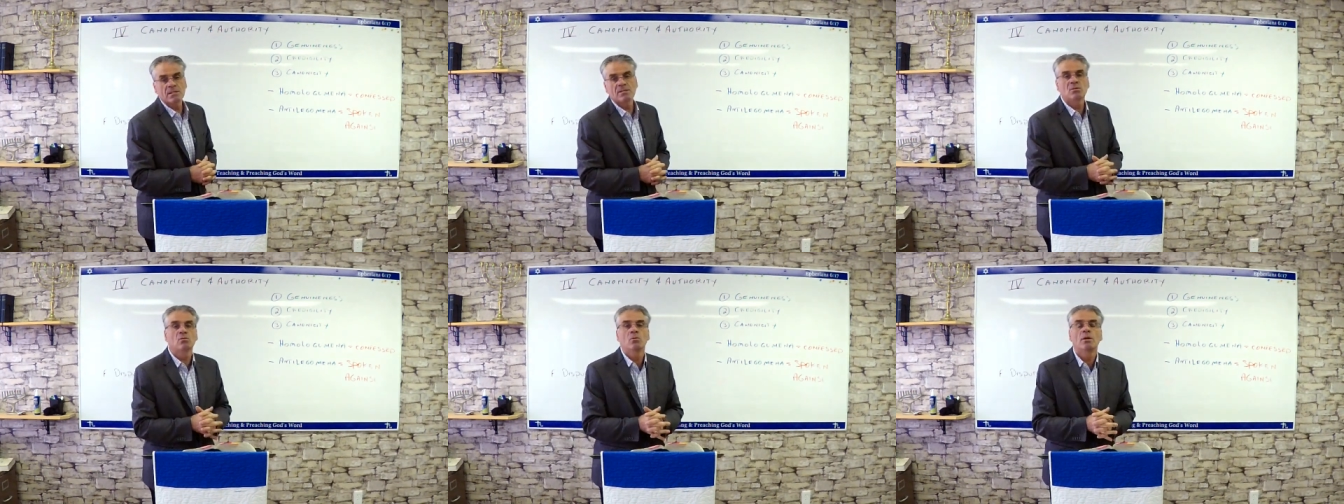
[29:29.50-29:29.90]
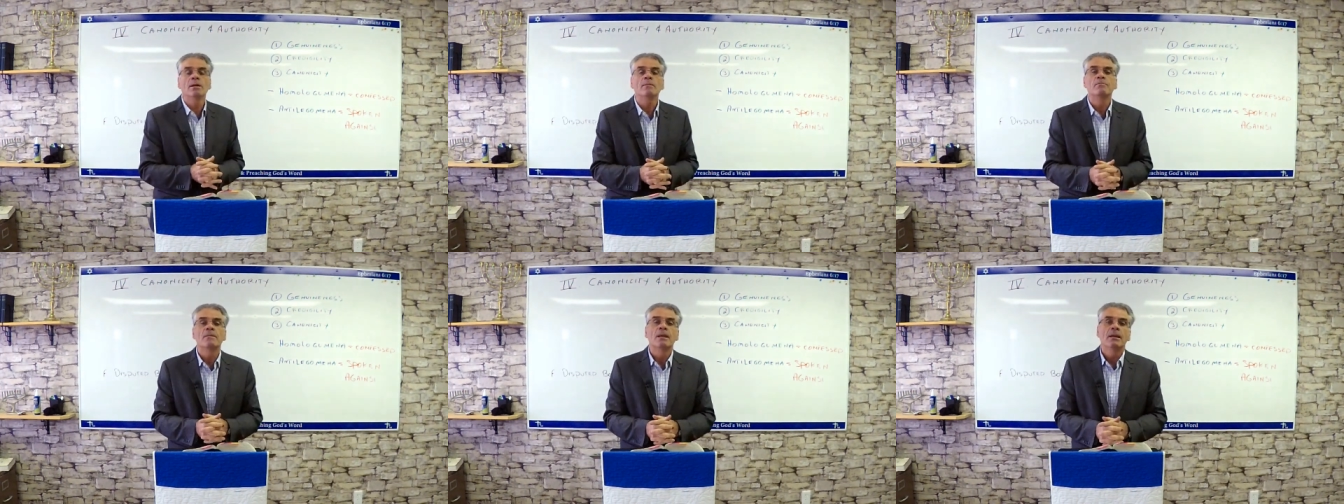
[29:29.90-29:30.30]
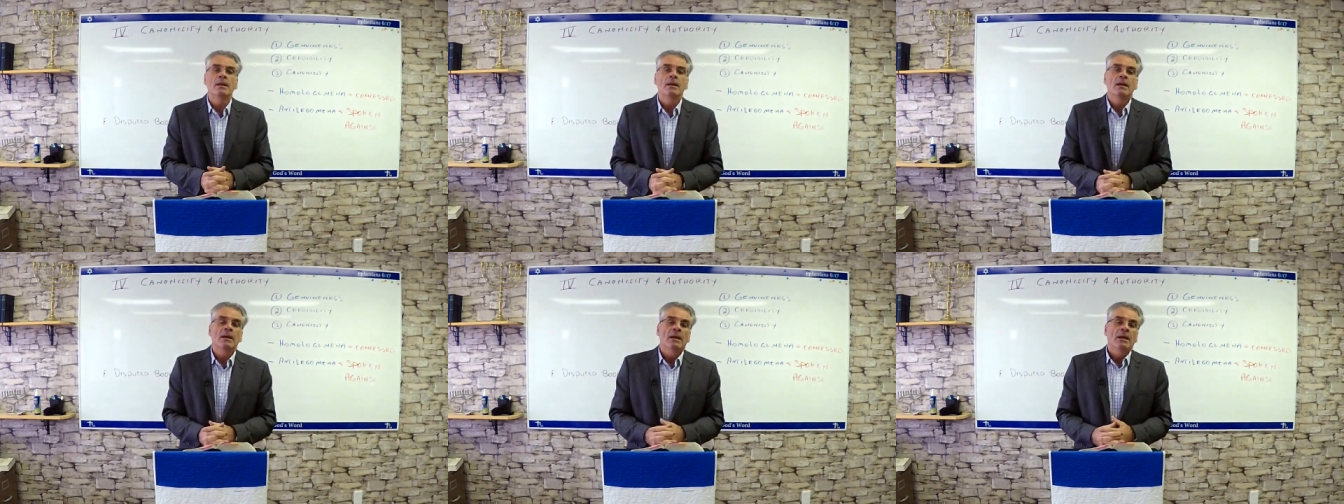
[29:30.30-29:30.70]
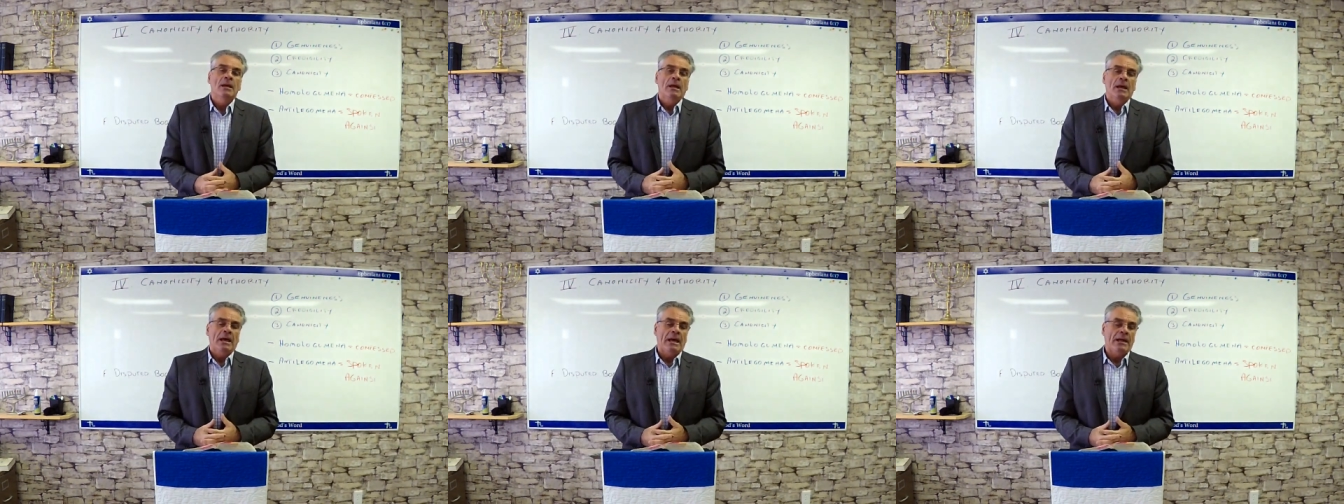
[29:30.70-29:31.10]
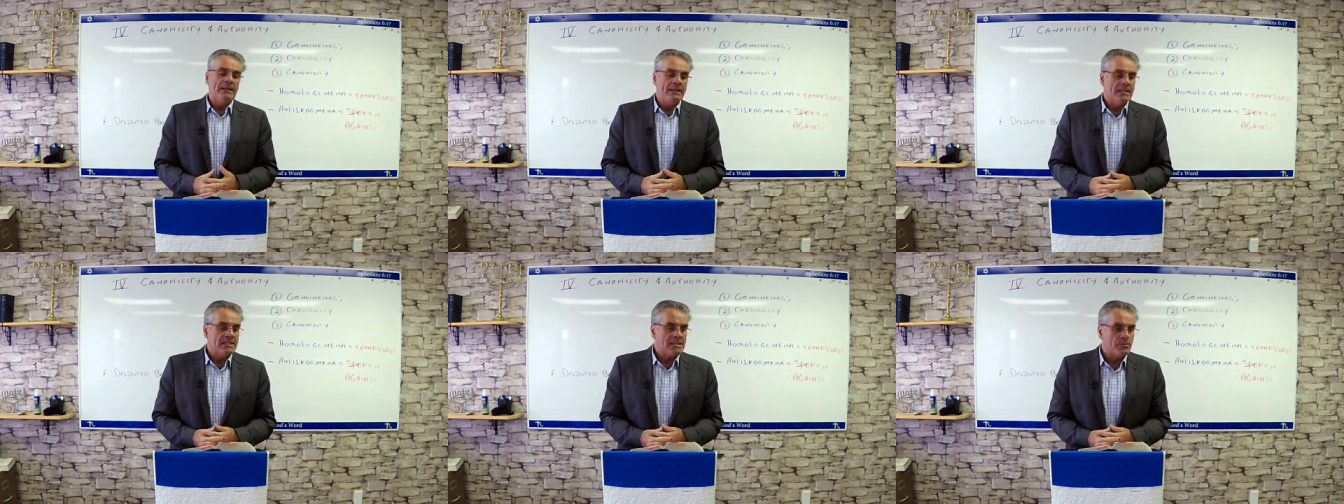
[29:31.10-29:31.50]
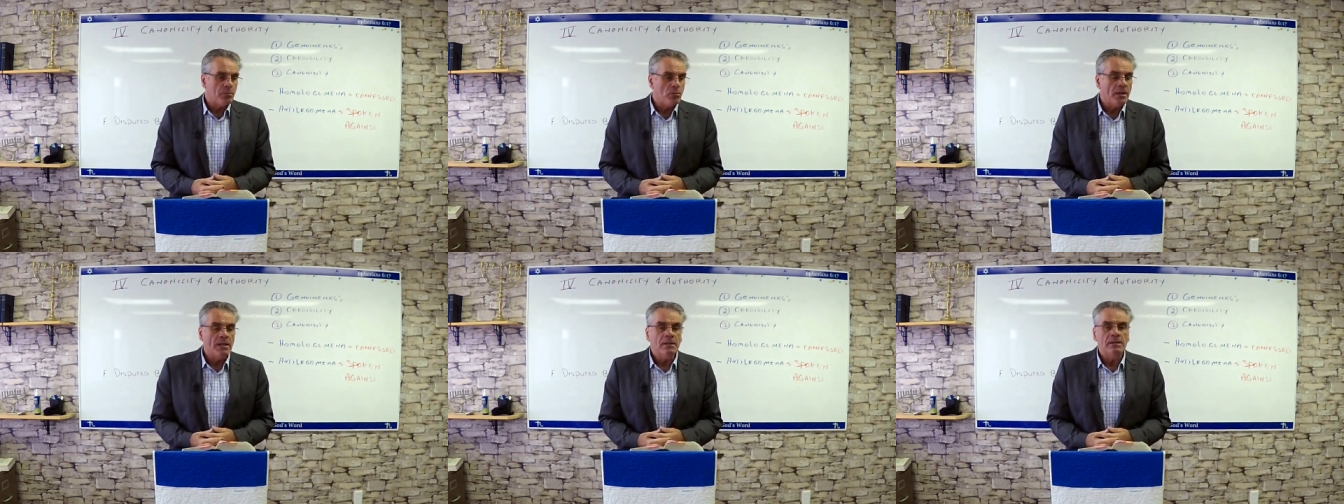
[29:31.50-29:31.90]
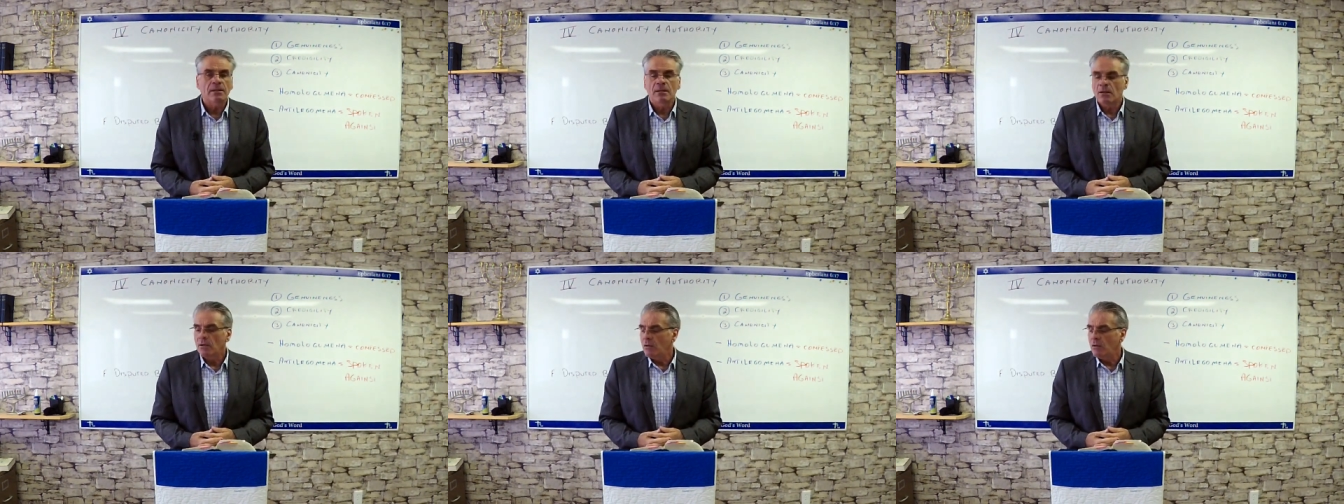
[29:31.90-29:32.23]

and so on. At this point,